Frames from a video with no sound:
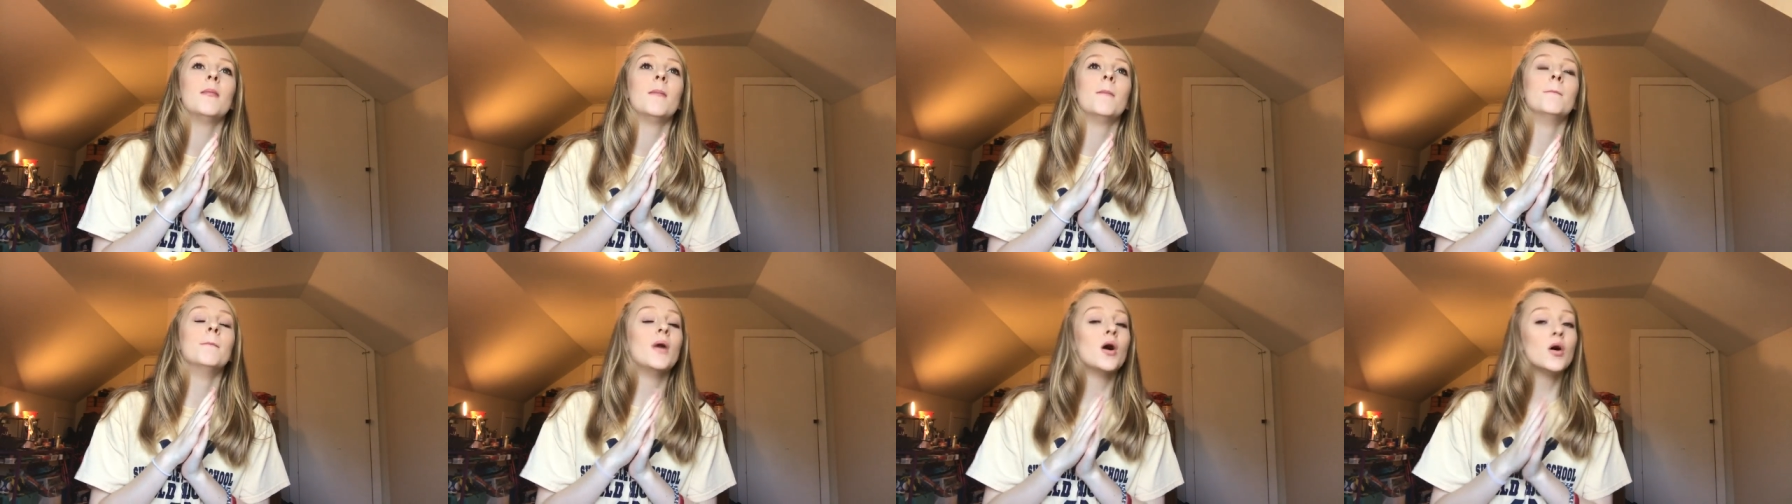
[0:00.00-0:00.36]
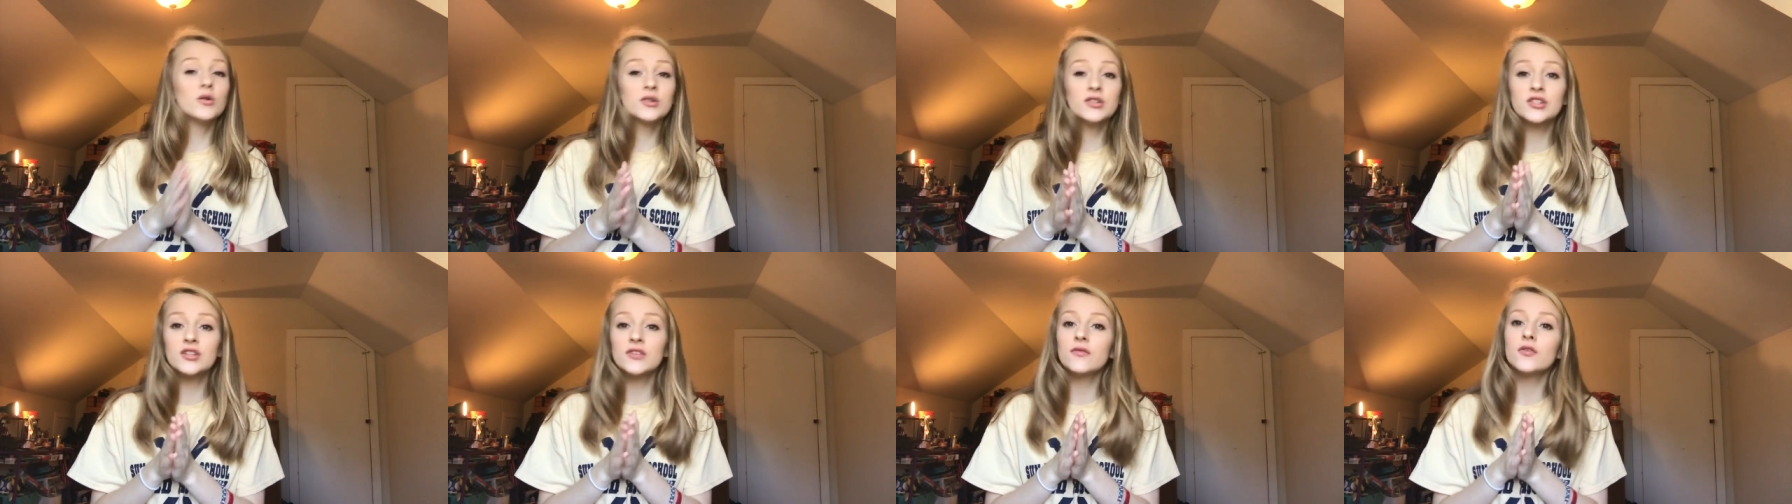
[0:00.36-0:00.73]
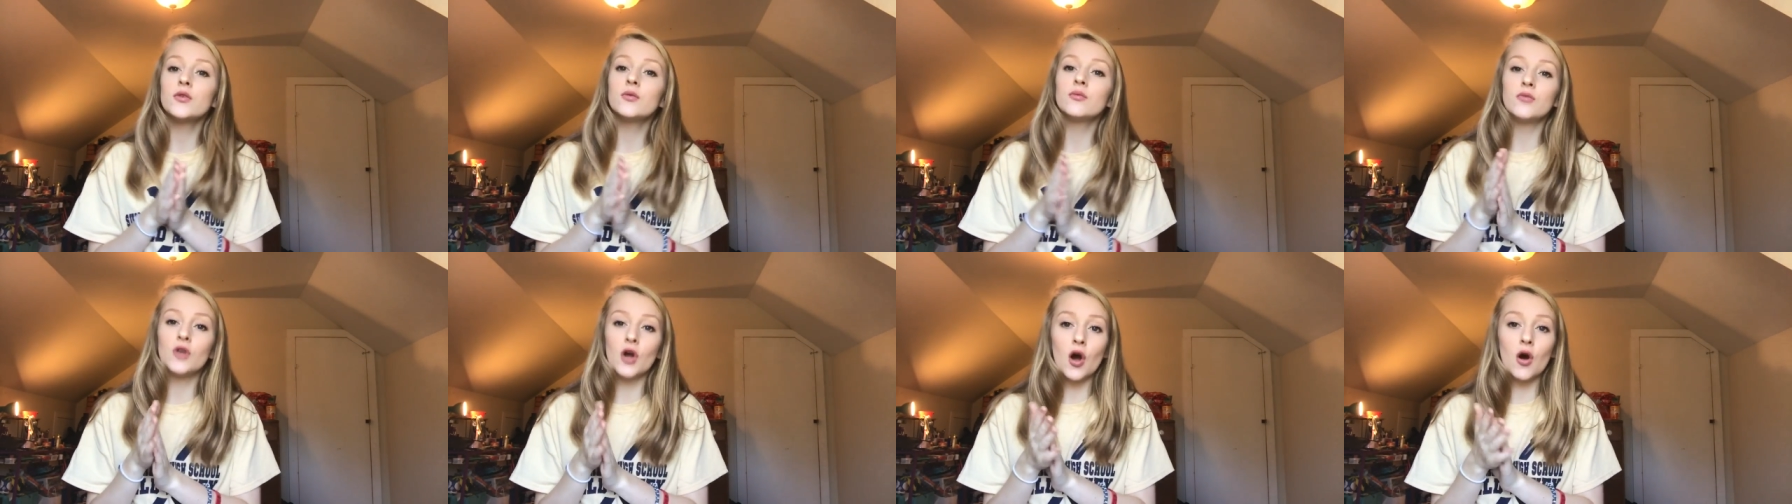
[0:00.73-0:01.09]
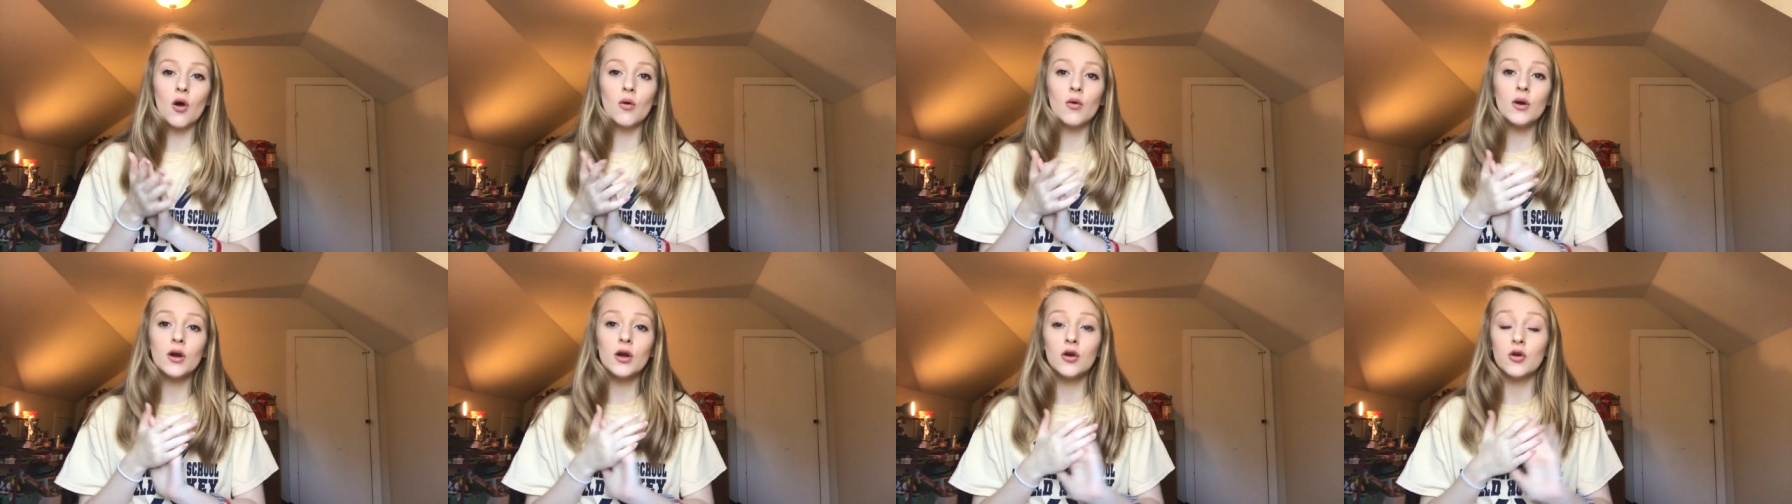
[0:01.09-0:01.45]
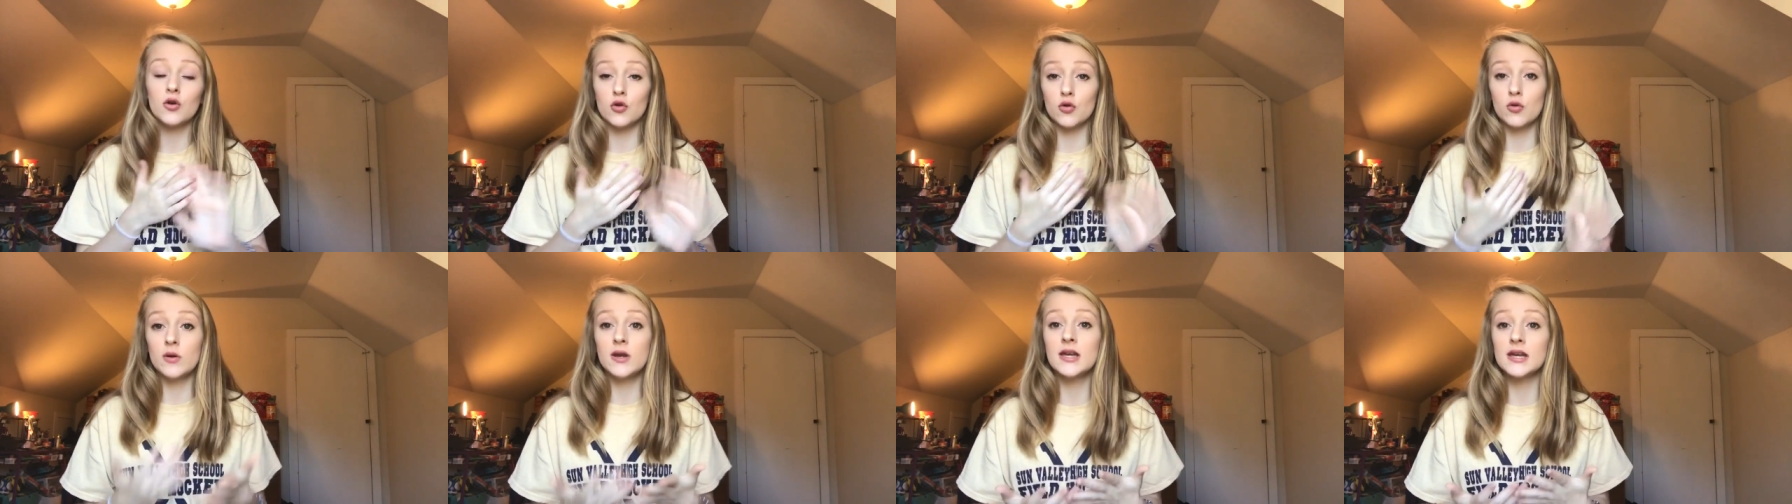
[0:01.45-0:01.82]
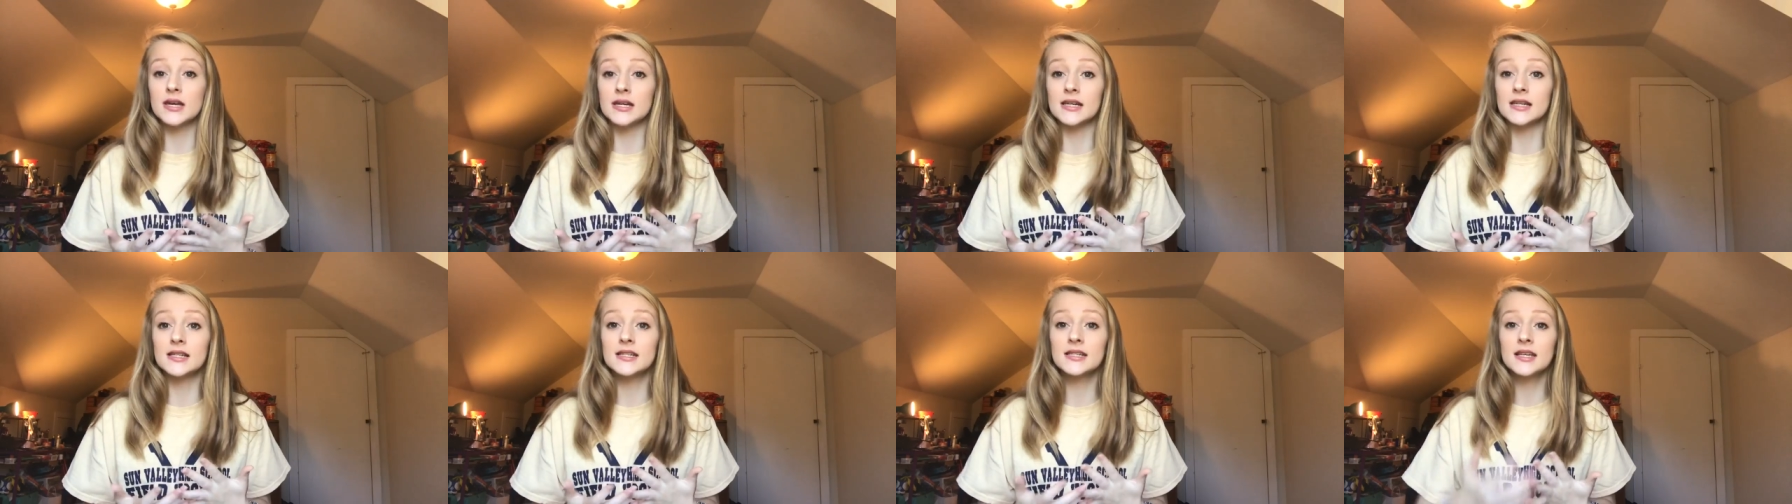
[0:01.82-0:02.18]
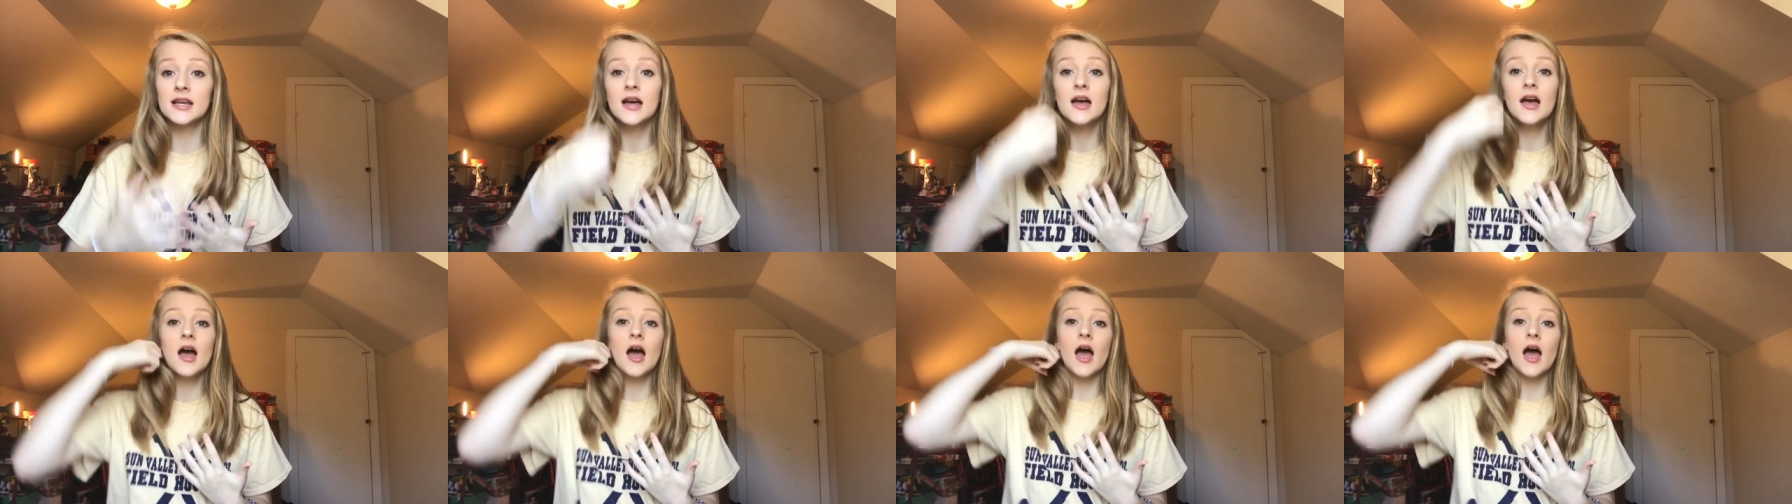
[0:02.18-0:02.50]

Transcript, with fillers: most of you know who he is,